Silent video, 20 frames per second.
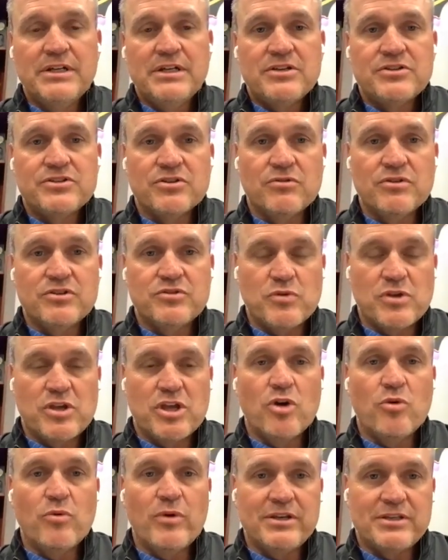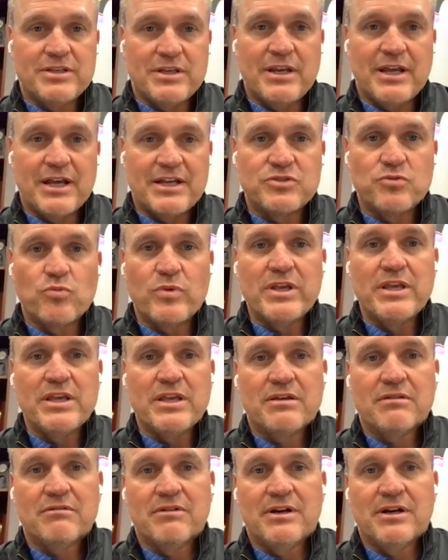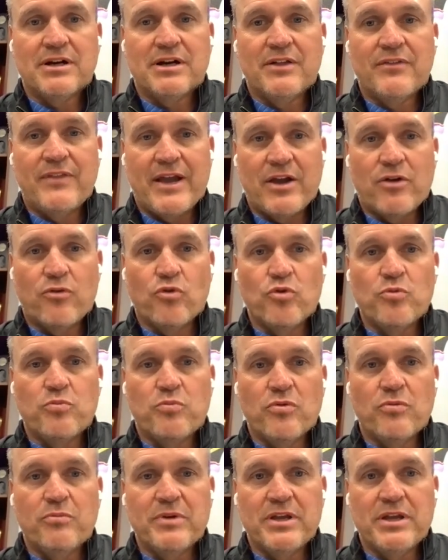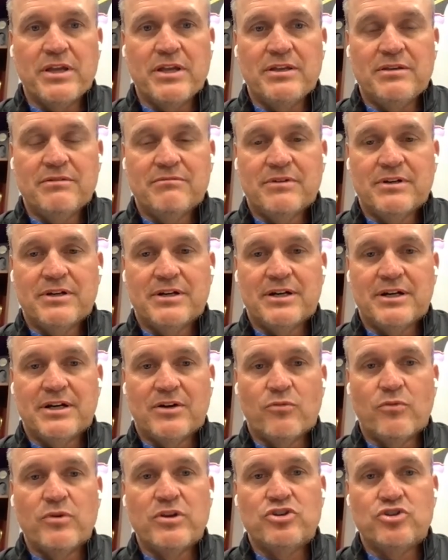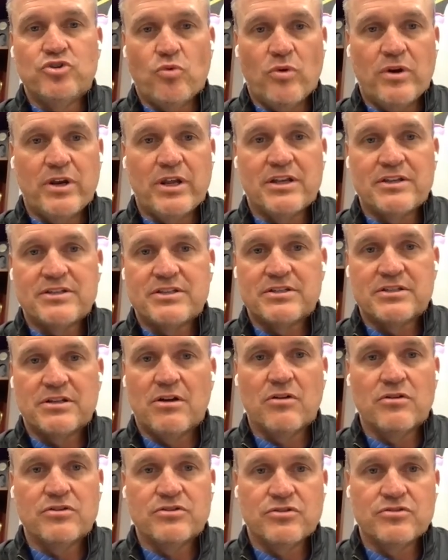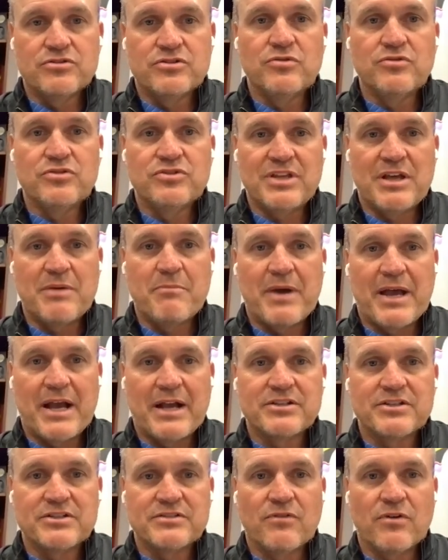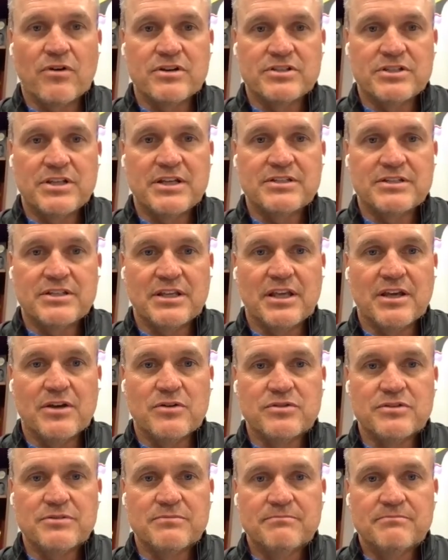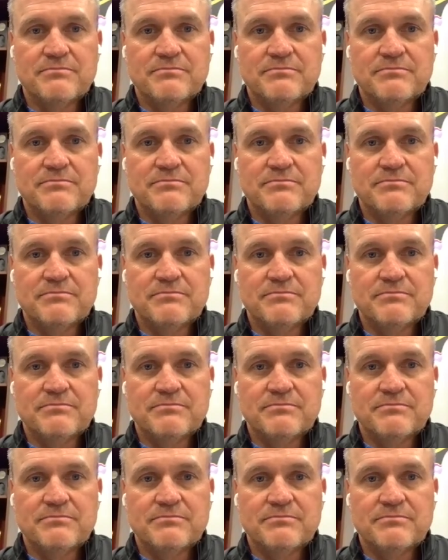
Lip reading: So as we go into next week, that group will be rejoining us as long as there's no setbacks as far as testing goes.